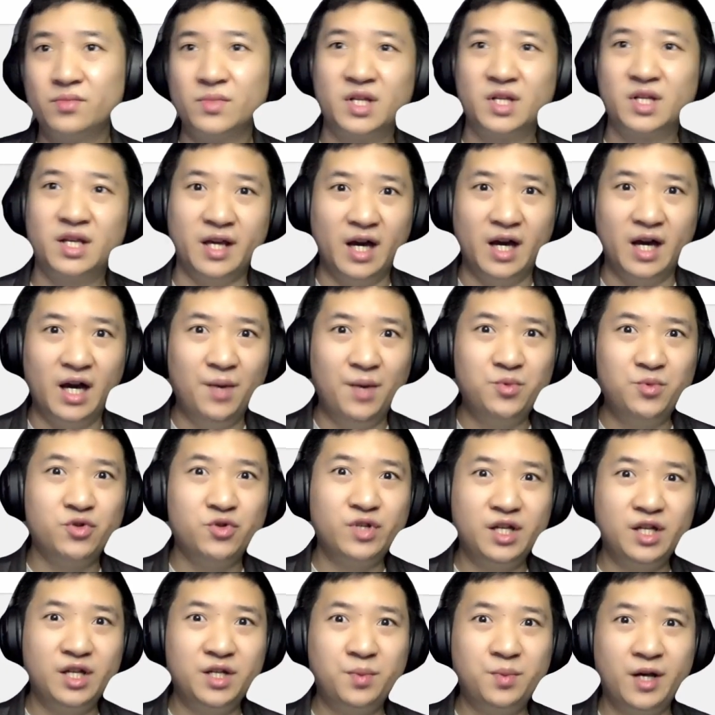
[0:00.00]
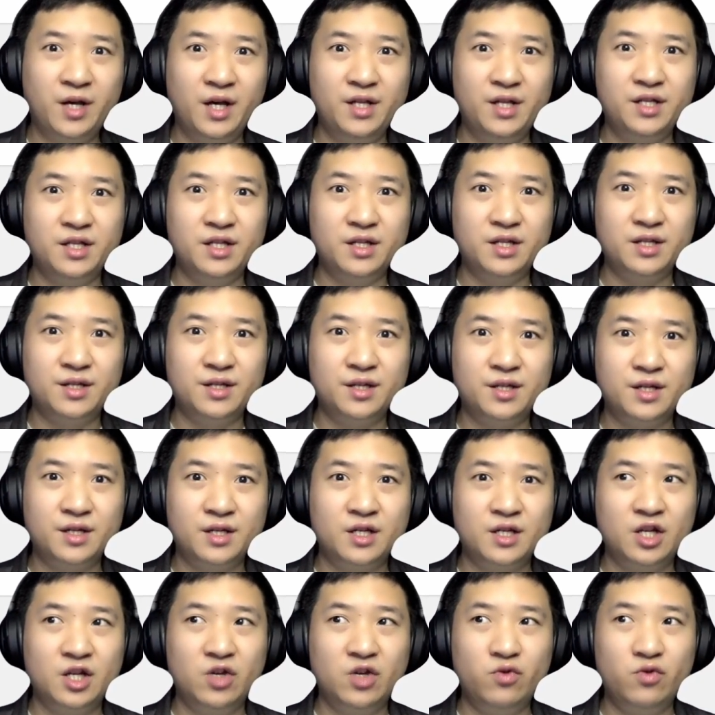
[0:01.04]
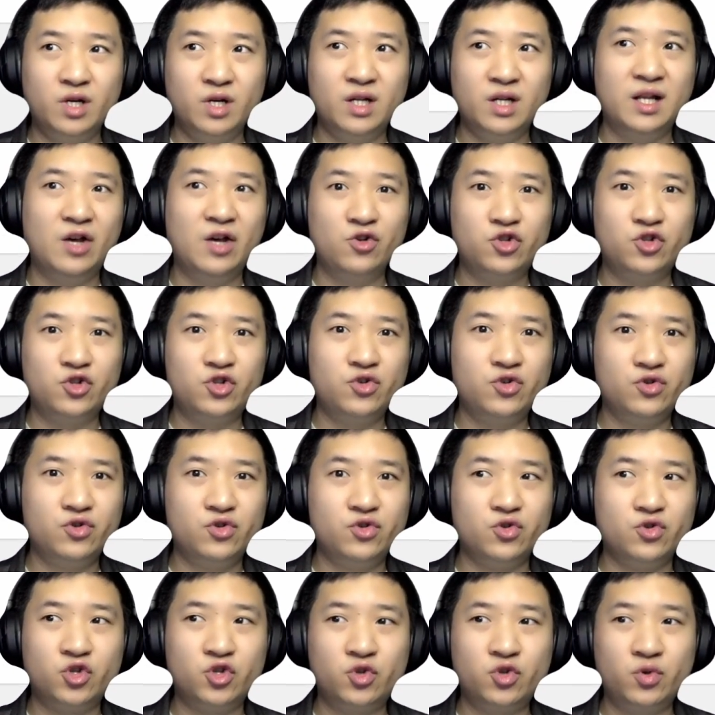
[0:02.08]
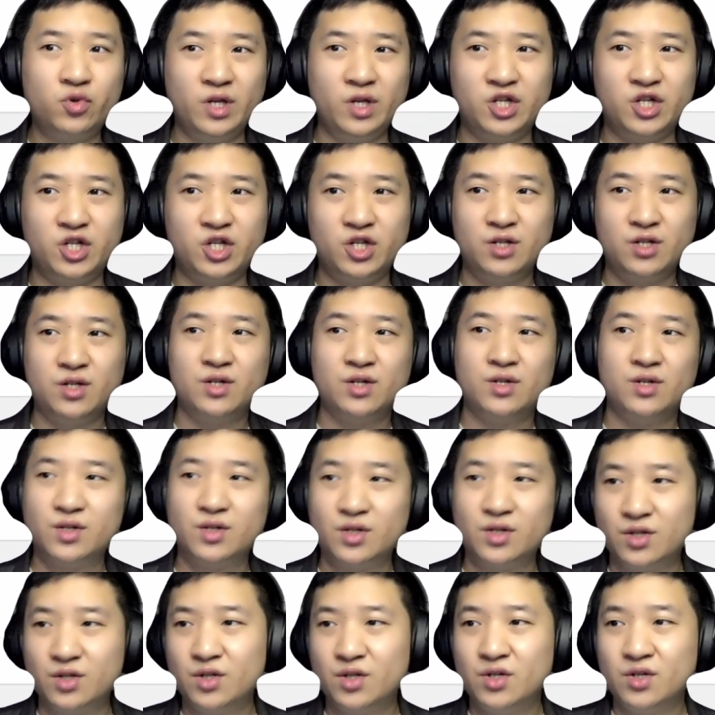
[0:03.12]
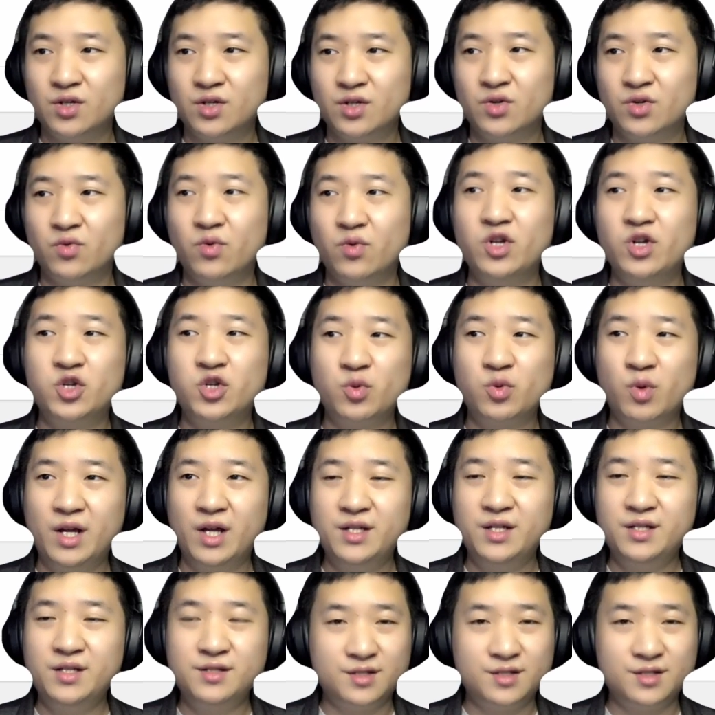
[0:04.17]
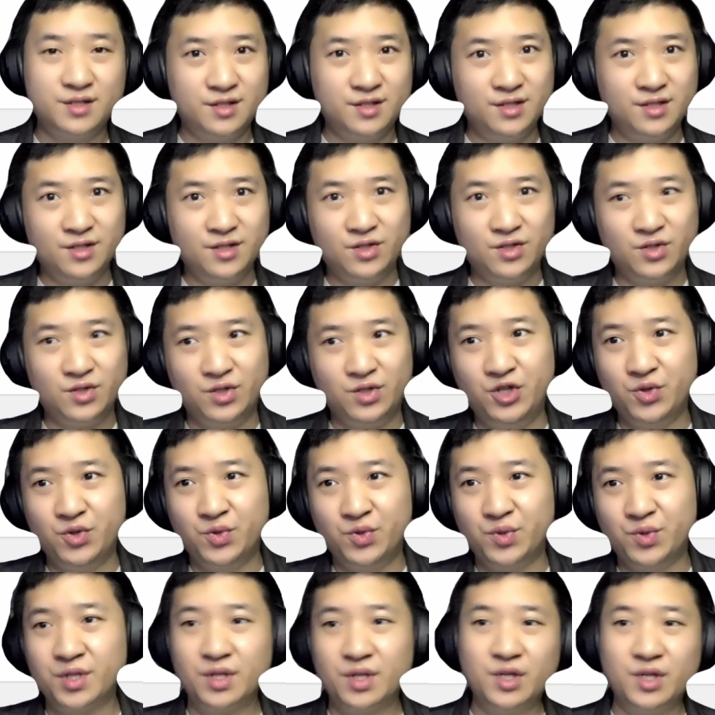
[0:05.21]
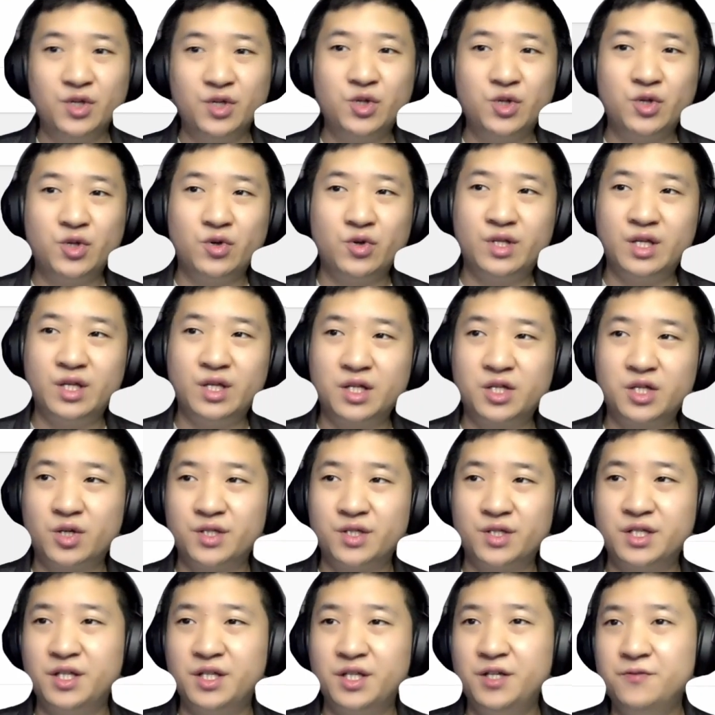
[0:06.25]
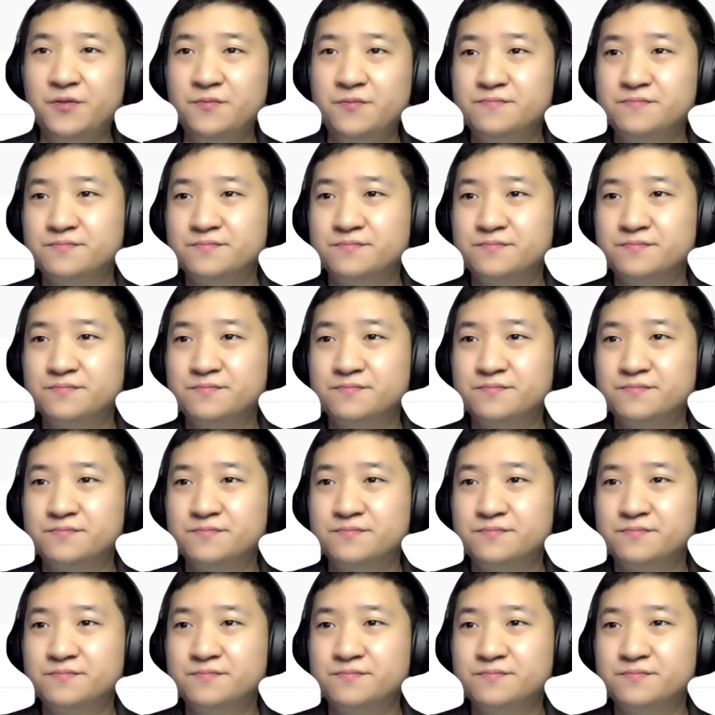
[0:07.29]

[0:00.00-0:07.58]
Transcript: Okay, up to this part, it will allow you to switch which one to use. So you just continue.